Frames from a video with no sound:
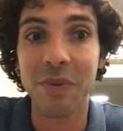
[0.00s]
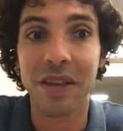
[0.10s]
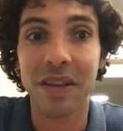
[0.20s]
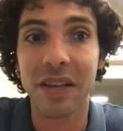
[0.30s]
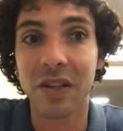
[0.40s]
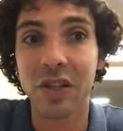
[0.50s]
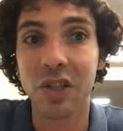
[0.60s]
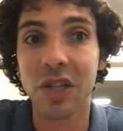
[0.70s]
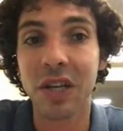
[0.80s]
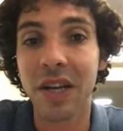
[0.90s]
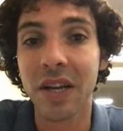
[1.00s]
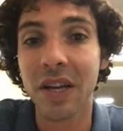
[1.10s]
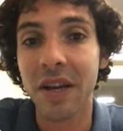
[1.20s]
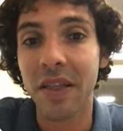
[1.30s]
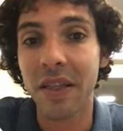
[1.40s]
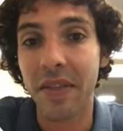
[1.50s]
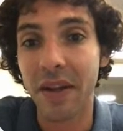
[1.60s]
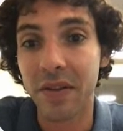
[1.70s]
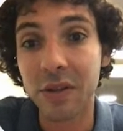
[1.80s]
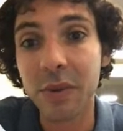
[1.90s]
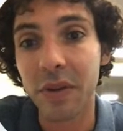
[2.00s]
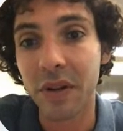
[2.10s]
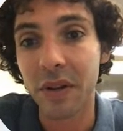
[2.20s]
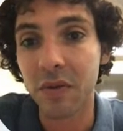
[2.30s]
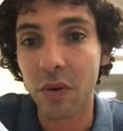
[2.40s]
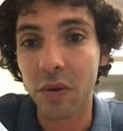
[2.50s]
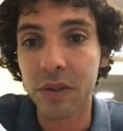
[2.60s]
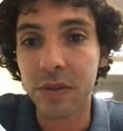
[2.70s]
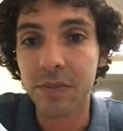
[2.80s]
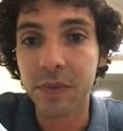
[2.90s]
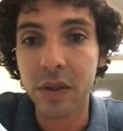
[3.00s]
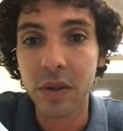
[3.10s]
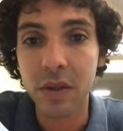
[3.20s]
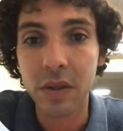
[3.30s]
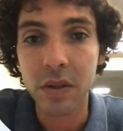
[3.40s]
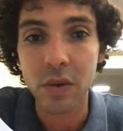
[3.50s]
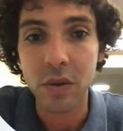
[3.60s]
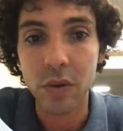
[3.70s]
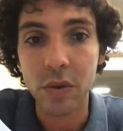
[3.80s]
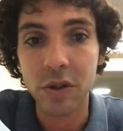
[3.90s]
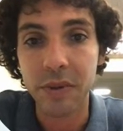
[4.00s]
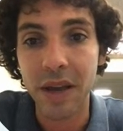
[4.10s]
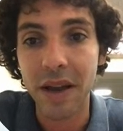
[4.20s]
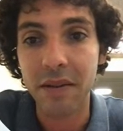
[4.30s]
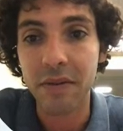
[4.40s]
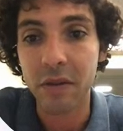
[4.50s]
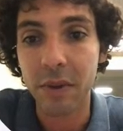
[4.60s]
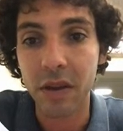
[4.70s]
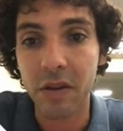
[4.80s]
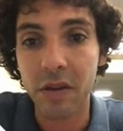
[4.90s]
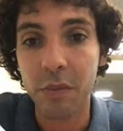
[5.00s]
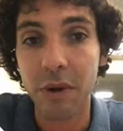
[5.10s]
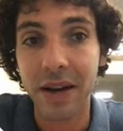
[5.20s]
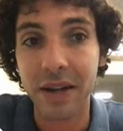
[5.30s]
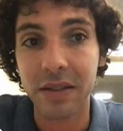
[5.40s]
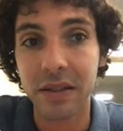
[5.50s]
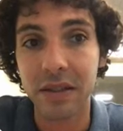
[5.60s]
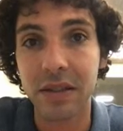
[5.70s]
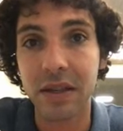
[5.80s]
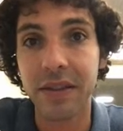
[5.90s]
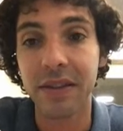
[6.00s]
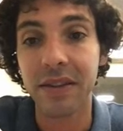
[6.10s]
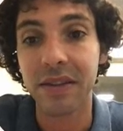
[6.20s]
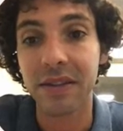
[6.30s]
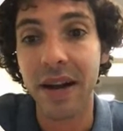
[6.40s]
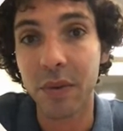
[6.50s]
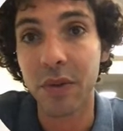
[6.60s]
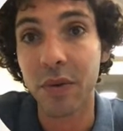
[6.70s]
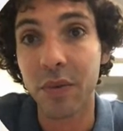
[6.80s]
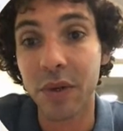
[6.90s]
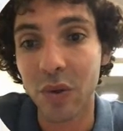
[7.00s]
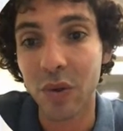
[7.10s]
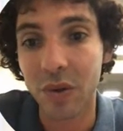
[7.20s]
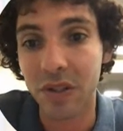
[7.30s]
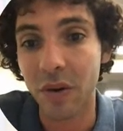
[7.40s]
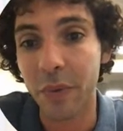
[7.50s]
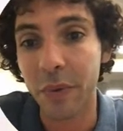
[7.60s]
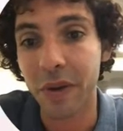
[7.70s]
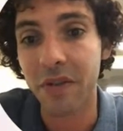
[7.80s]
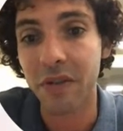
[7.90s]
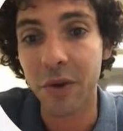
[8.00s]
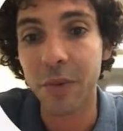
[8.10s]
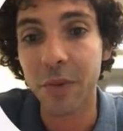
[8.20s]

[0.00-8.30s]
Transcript: in English, they have a disability, of course. So it should be evidence-based practices, and that's exactly what the resources are giving you.